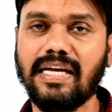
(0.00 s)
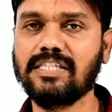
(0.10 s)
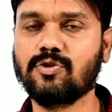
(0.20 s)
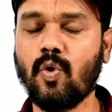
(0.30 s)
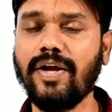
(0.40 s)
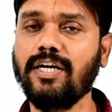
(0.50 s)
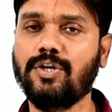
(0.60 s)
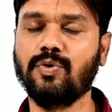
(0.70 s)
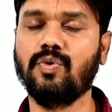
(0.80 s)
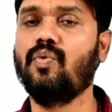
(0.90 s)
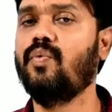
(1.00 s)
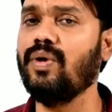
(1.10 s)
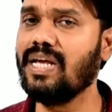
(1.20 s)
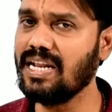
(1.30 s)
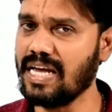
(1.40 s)
is going to
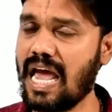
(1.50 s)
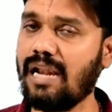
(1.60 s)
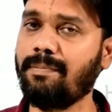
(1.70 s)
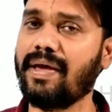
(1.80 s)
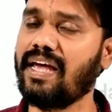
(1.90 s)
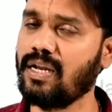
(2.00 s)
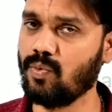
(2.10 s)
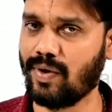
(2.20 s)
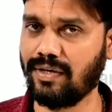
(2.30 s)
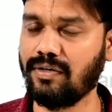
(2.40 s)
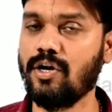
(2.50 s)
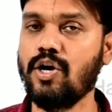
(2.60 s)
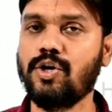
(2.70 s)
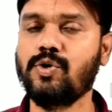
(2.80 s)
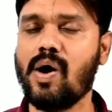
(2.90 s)
really help anyone
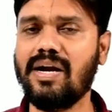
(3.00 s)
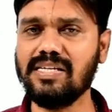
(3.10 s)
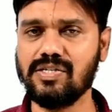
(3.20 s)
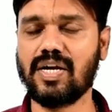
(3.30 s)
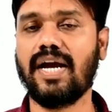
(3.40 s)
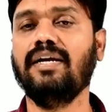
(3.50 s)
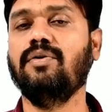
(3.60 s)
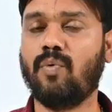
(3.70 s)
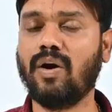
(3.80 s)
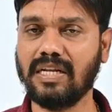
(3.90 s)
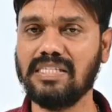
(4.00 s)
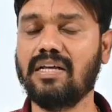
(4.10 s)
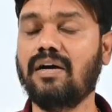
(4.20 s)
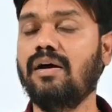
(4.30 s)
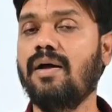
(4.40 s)
to understand what
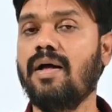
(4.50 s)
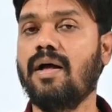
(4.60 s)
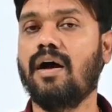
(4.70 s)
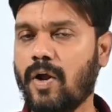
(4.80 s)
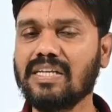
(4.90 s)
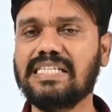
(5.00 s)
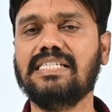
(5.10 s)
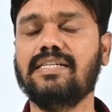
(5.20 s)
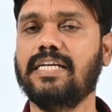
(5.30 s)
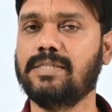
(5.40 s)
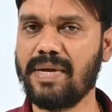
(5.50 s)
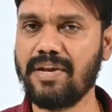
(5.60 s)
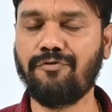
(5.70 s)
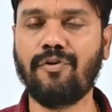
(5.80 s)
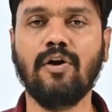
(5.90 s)
is the process that is
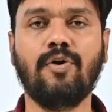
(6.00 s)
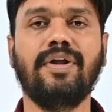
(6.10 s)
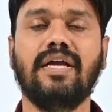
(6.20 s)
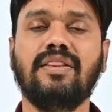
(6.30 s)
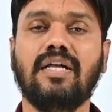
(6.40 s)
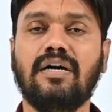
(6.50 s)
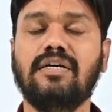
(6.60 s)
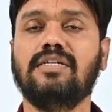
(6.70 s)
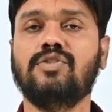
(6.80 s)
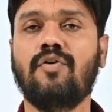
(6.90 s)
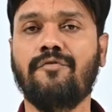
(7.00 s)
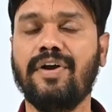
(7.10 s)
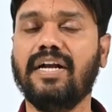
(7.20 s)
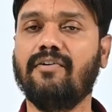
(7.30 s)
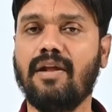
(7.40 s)
being followed in the
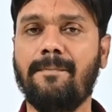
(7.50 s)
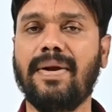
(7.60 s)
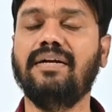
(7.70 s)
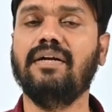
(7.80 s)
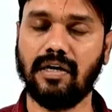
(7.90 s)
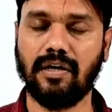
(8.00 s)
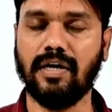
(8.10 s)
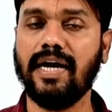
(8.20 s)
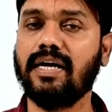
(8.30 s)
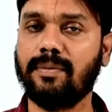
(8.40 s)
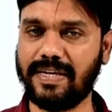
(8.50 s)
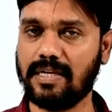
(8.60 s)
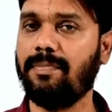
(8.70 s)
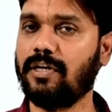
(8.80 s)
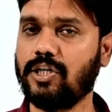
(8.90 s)
software development,
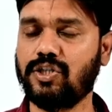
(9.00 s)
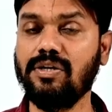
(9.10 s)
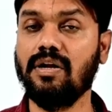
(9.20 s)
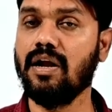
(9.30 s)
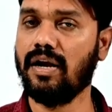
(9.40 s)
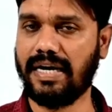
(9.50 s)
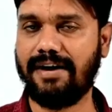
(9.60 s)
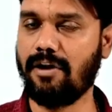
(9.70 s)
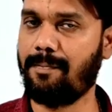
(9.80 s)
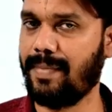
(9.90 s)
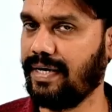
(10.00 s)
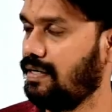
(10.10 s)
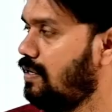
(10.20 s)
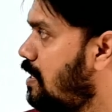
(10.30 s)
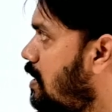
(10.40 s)
enterprise application development.